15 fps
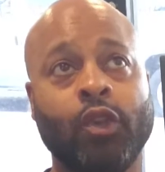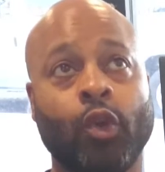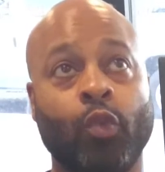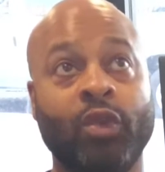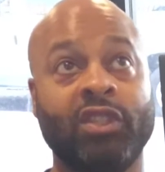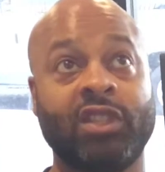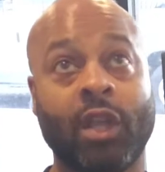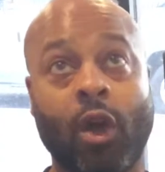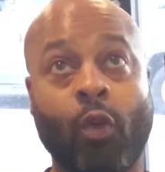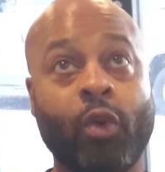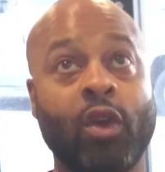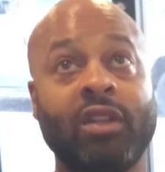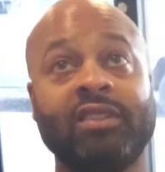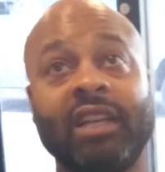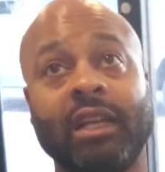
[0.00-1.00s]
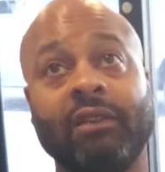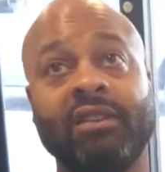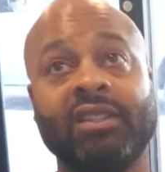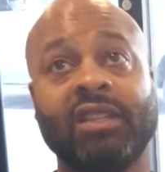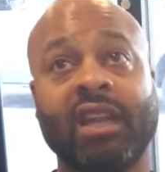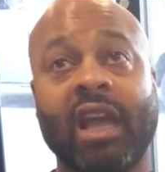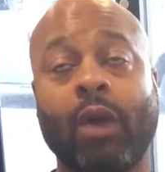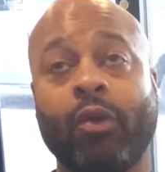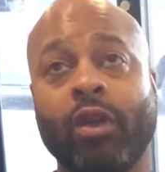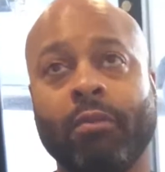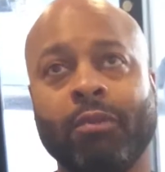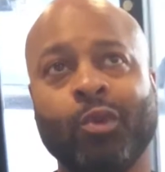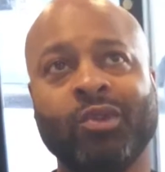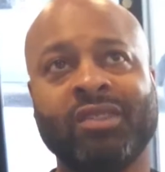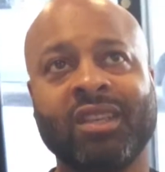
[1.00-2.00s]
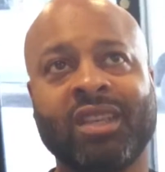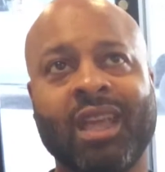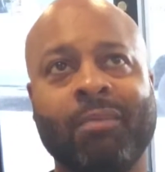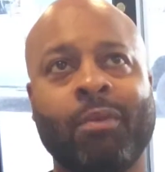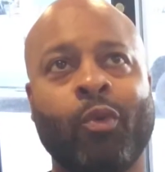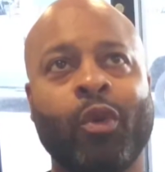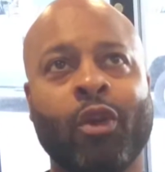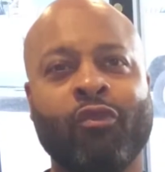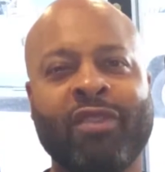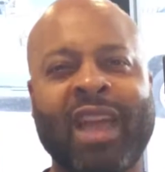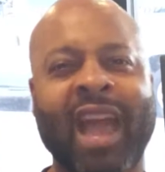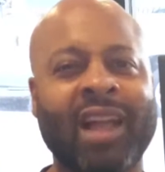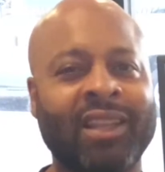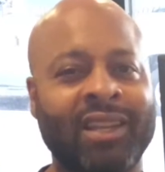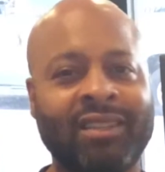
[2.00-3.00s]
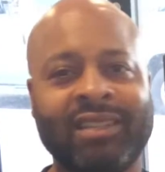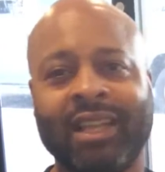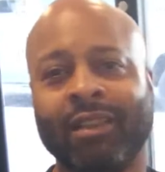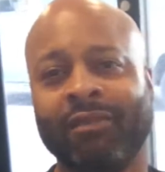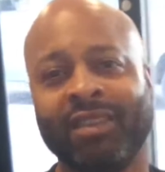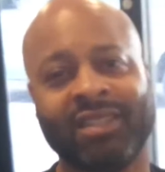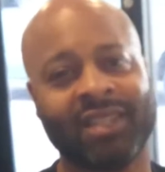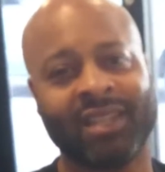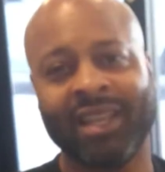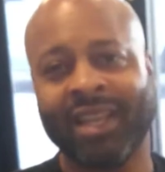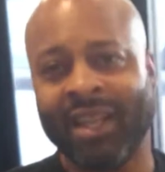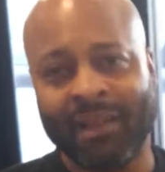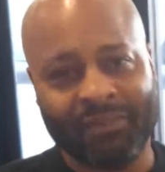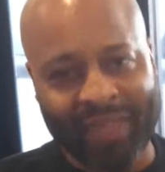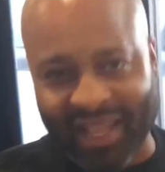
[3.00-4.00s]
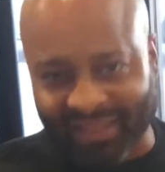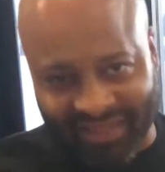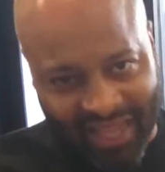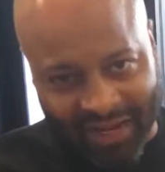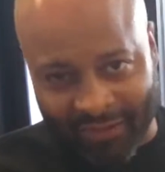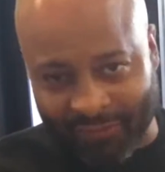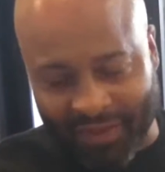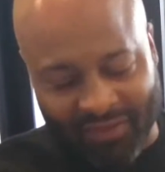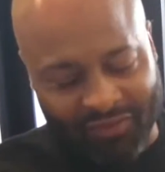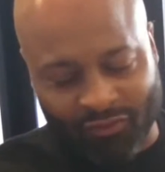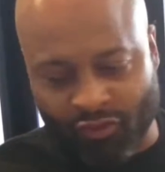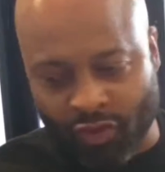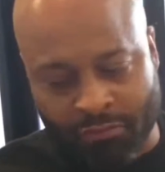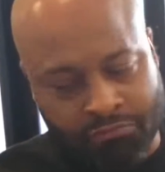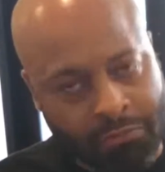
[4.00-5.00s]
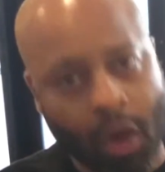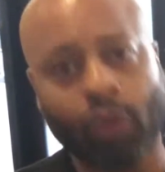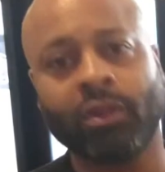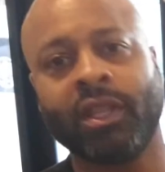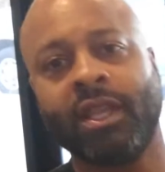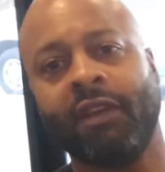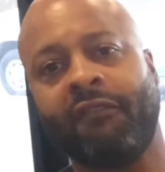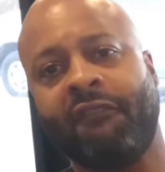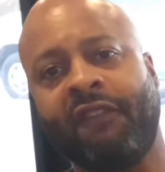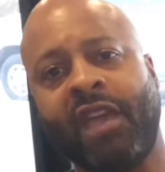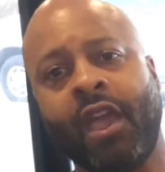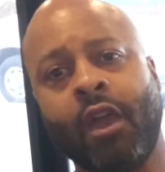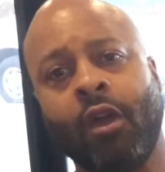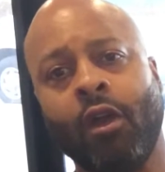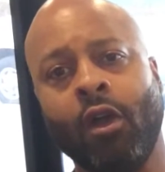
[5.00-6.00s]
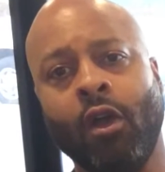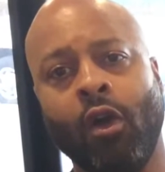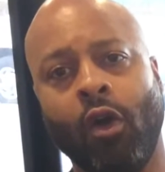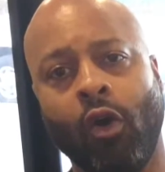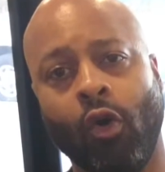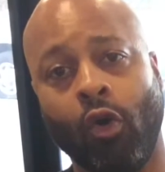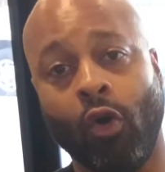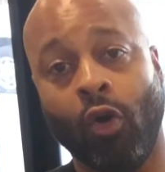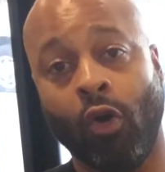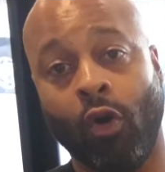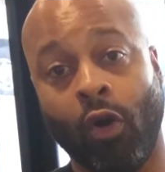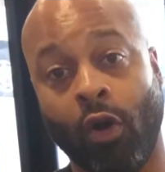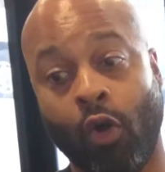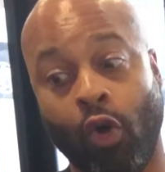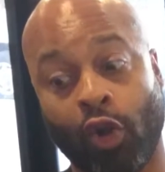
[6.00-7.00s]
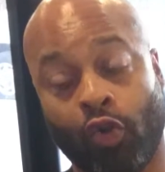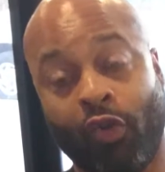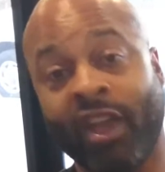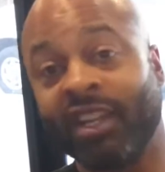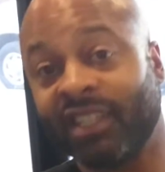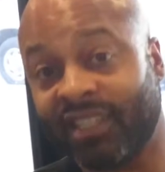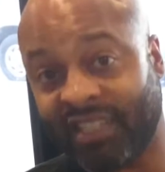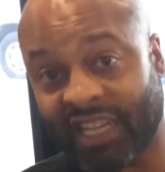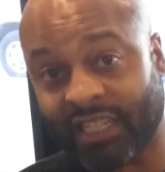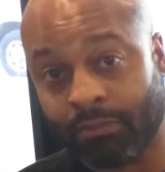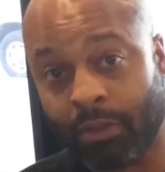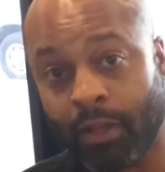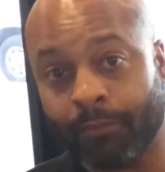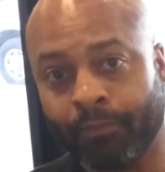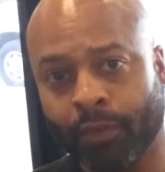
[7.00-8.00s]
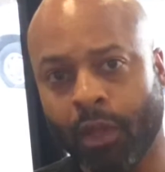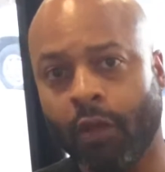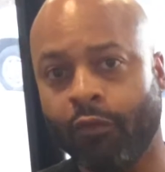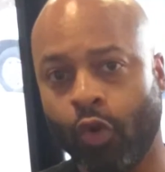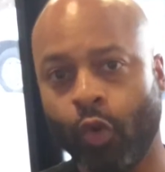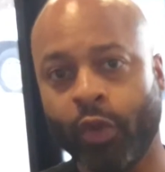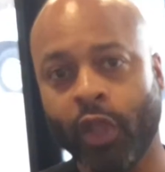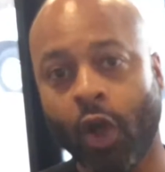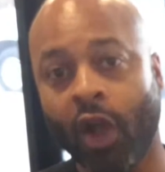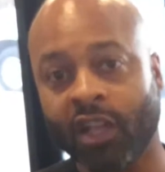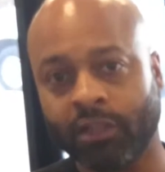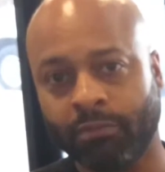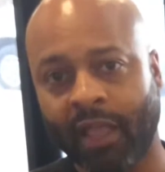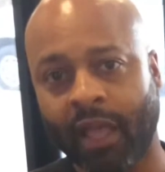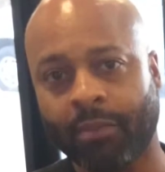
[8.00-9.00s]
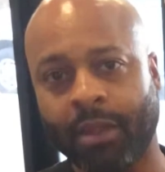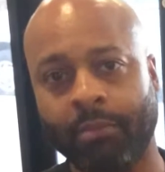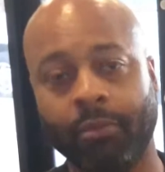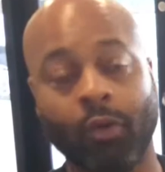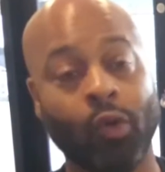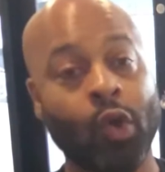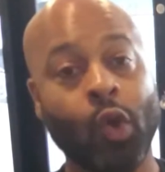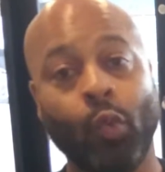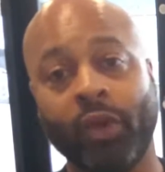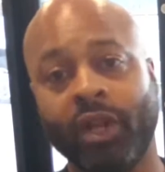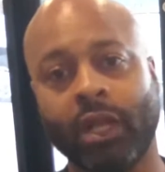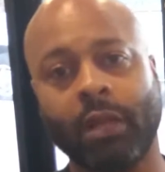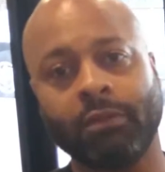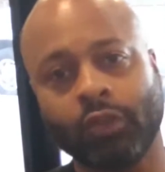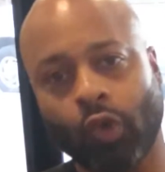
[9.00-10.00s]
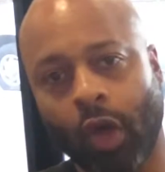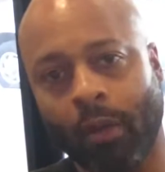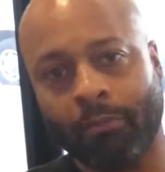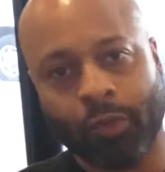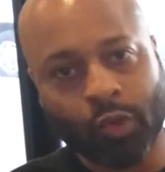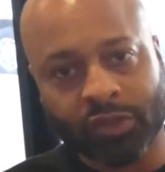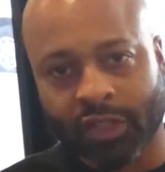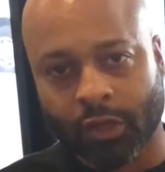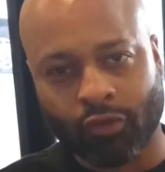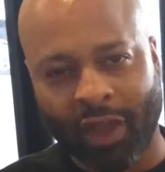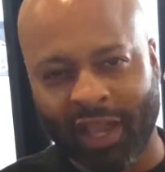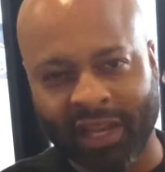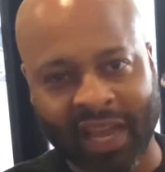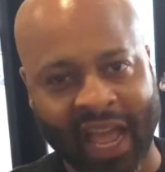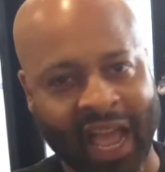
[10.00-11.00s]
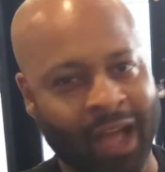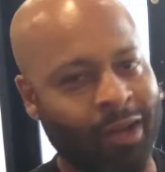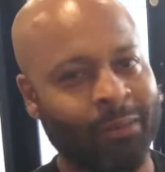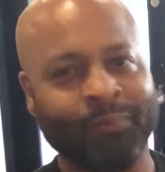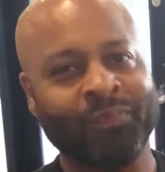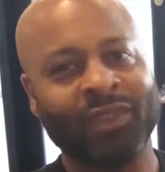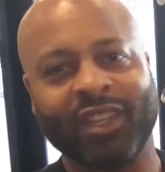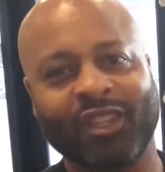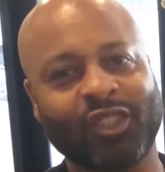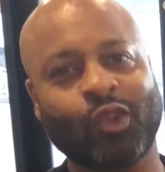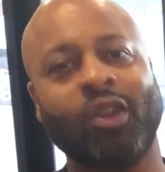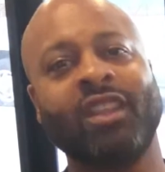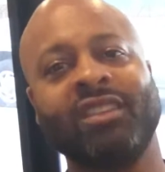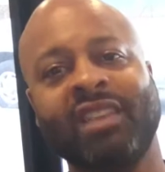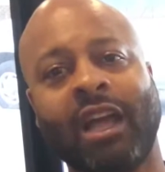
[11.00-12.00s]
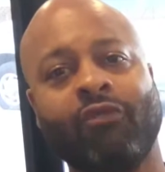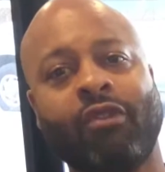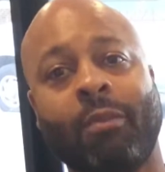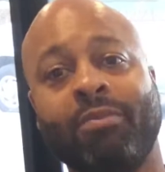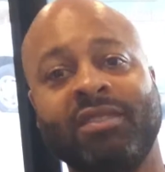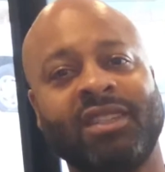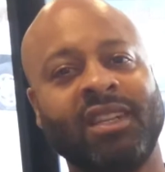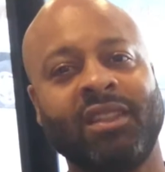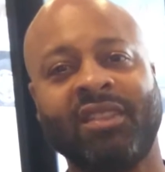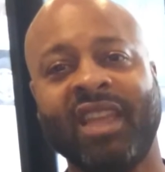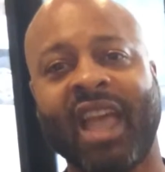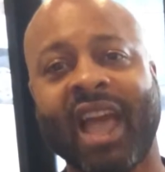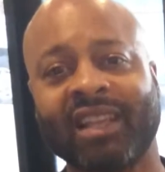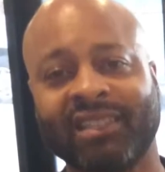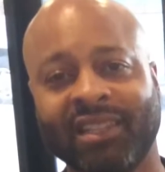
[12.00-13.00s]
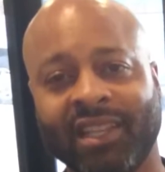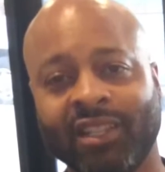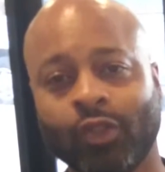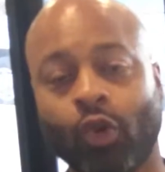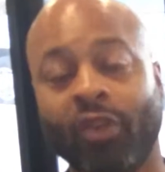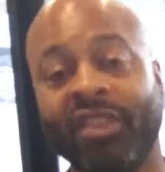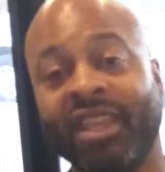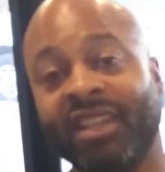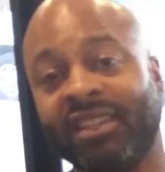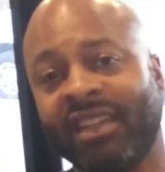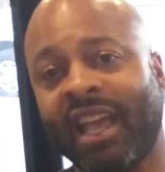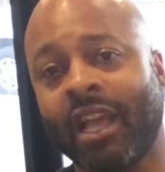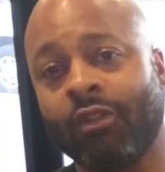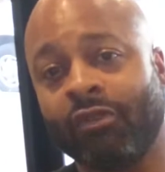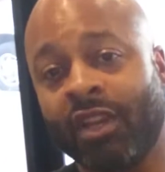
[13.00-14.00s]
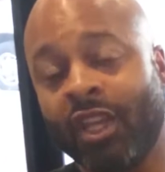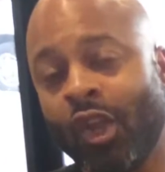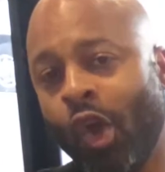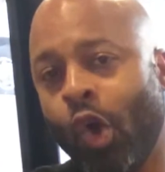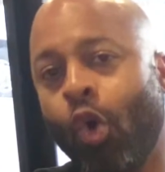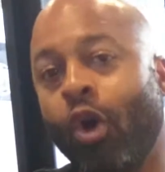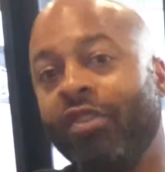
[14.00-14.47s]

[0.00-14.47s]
we see, oh, we're on television now, we're on music here, but we're on reality television. That's not remotely a fair or great assessment of who we are as Black people when it comes to our music right now. Surely it's not representing the excellence or the integrity or